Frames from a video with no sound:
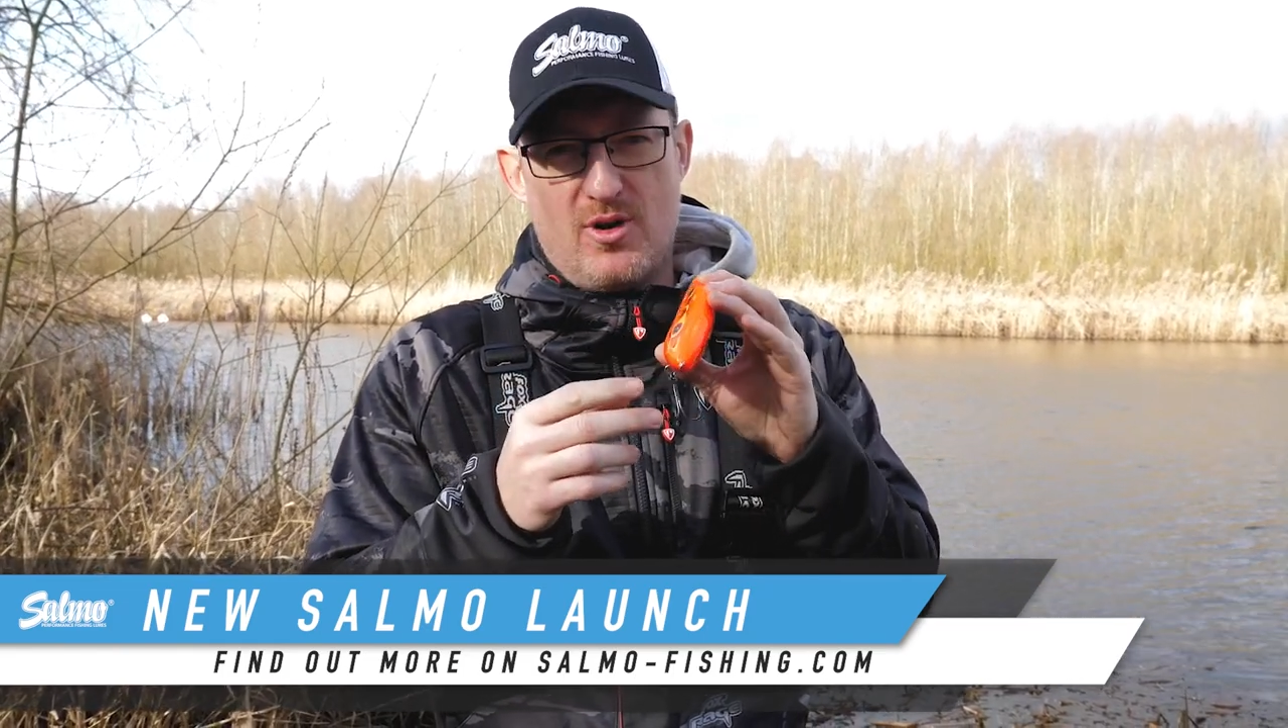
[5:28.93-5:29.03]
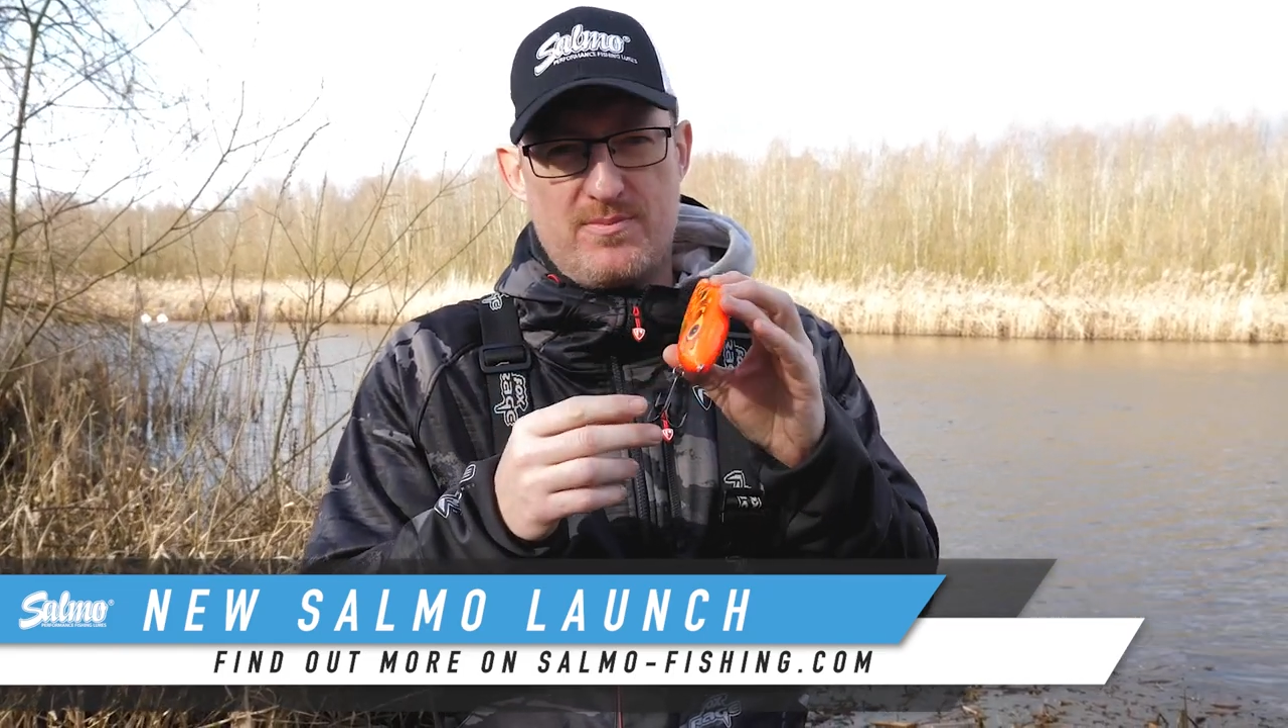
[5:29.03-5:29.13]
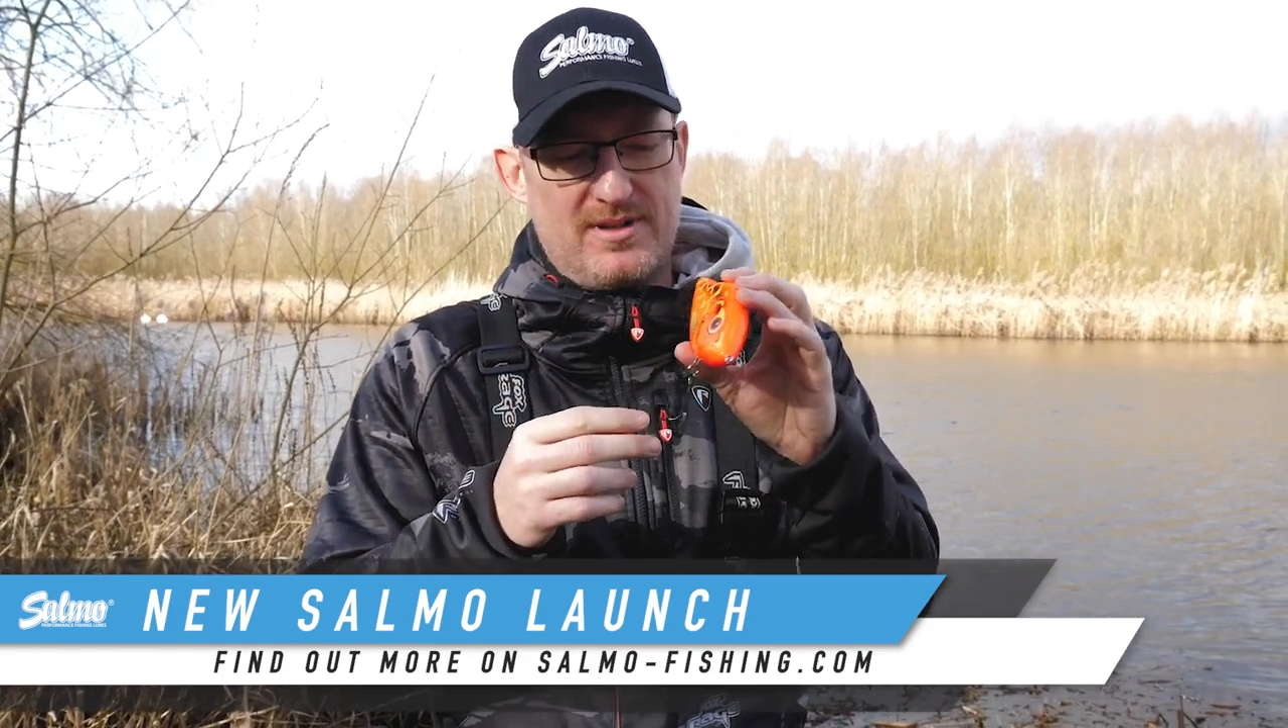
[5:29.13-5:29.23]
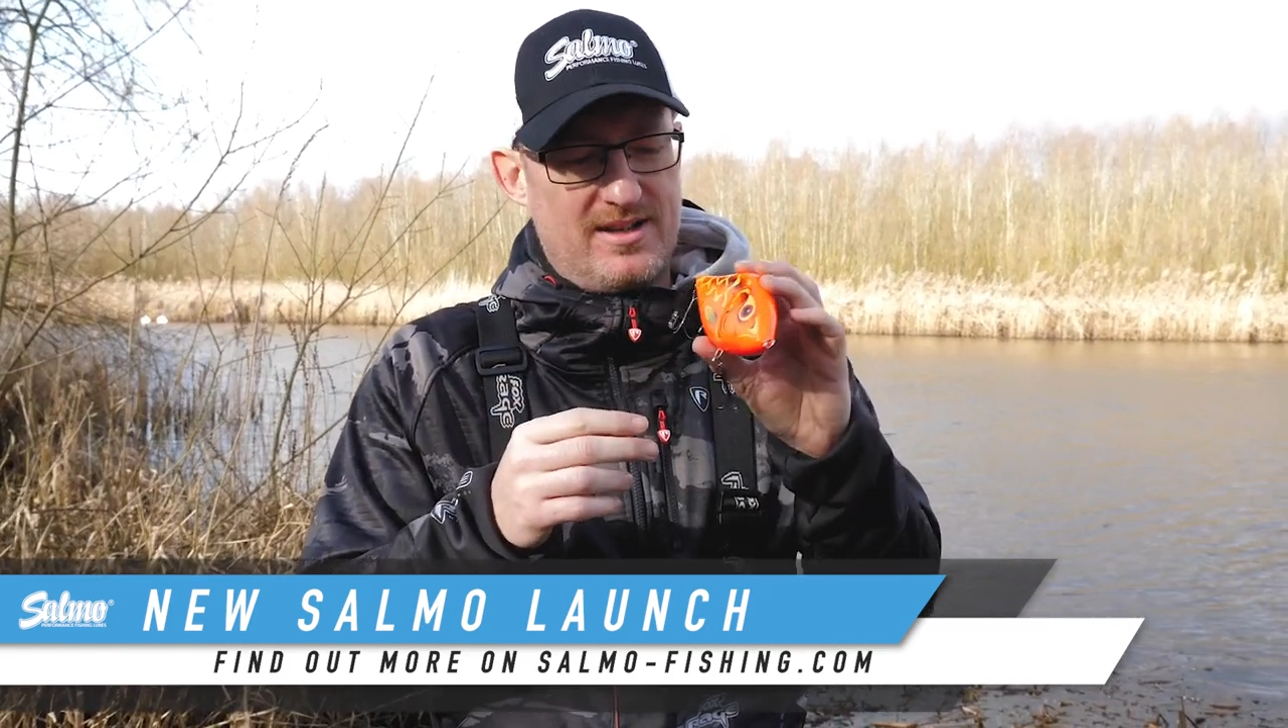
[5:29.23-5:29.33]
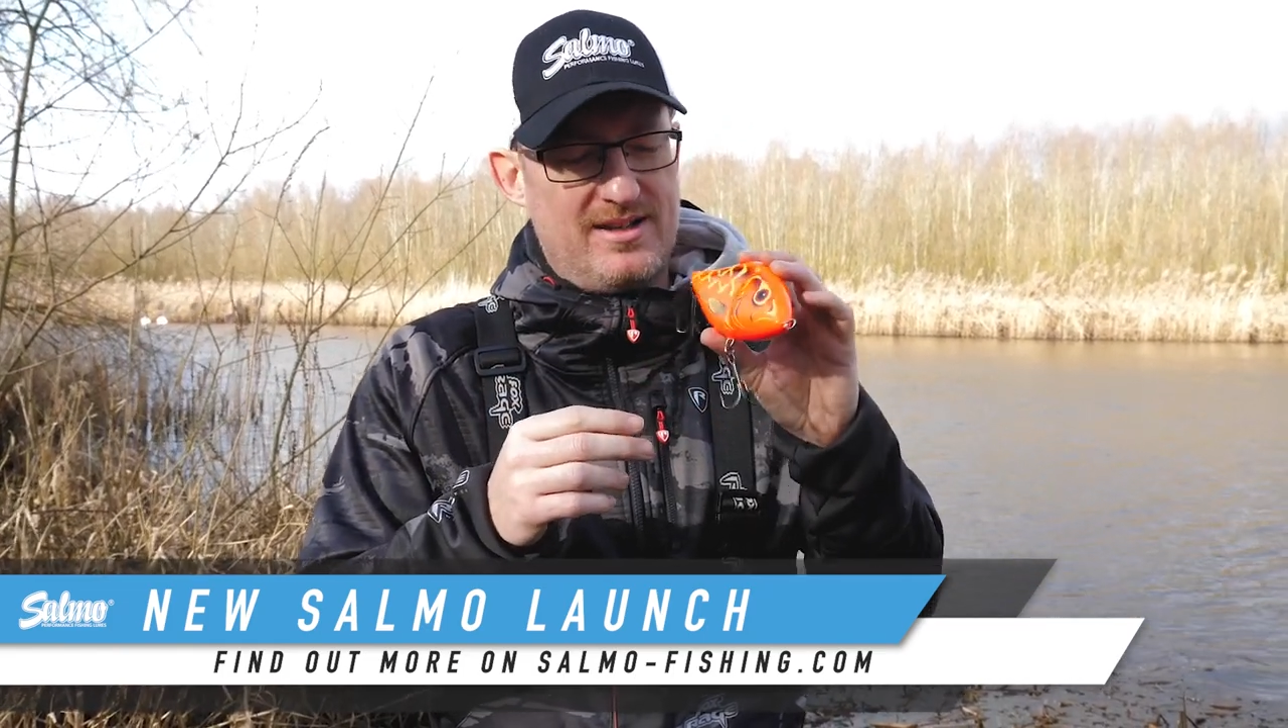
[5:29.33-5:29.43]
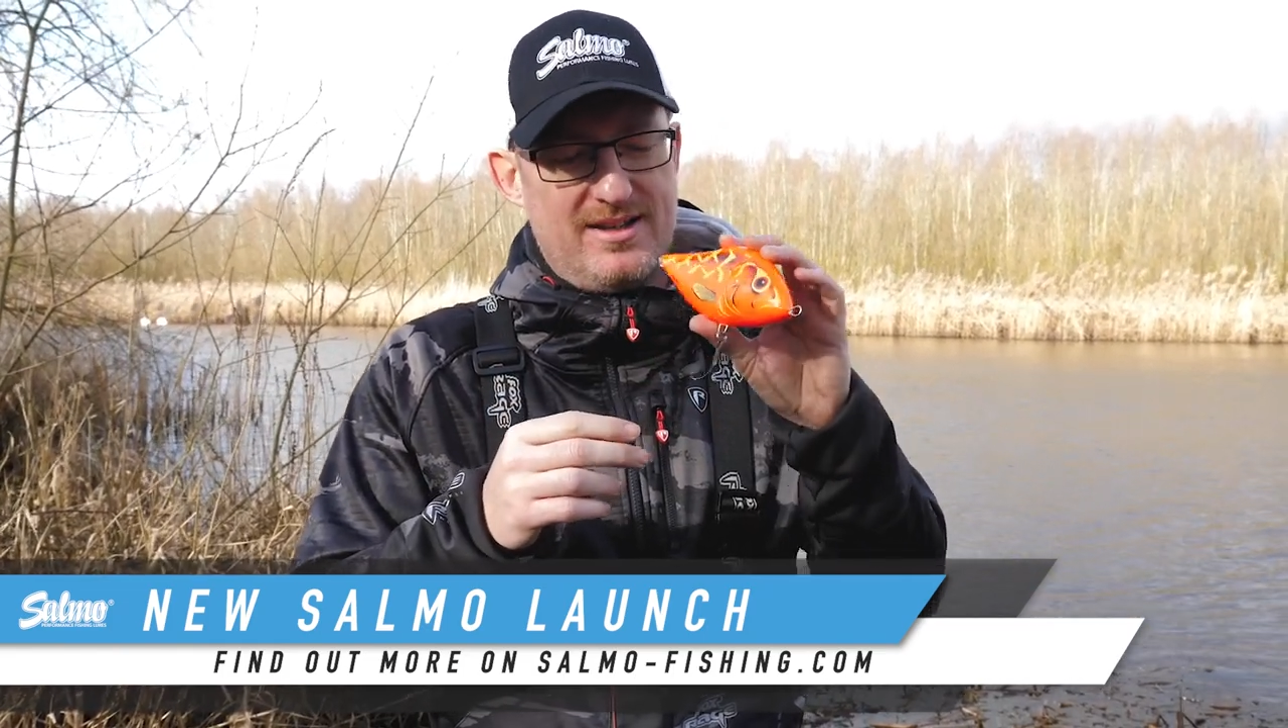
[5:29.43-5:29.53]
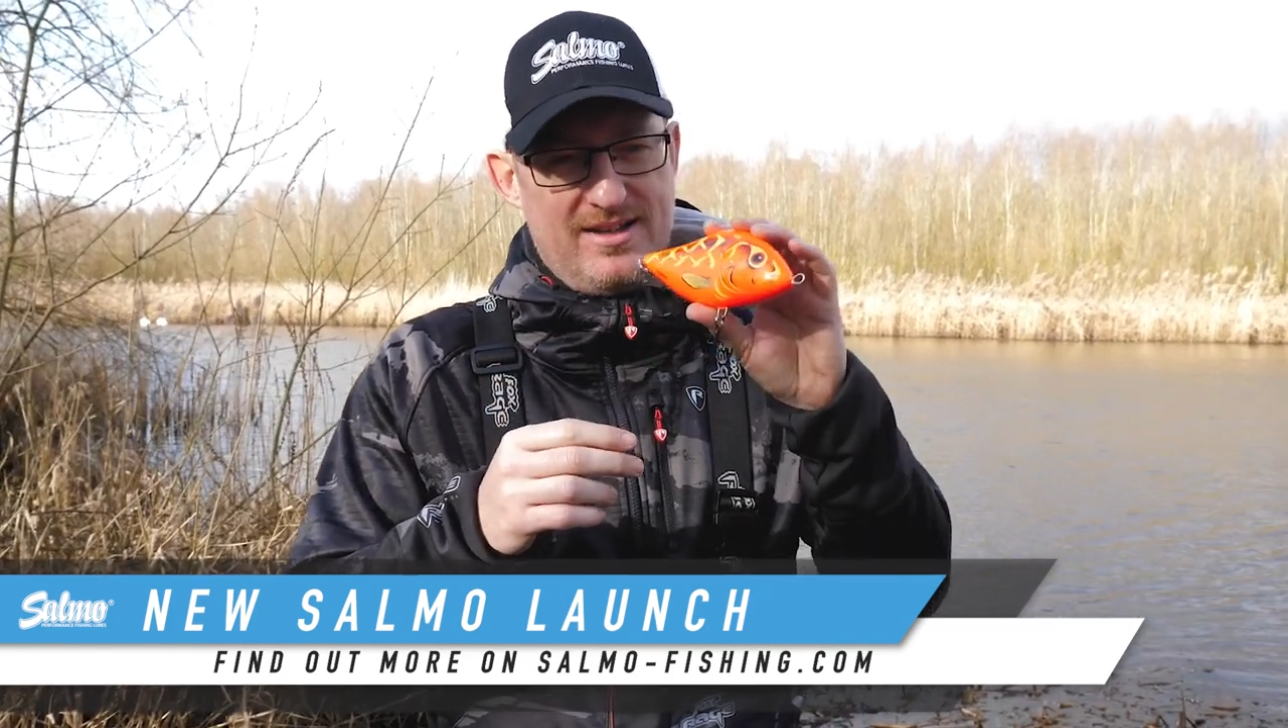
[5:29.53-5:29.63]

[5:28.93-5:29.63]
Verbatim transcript: popular.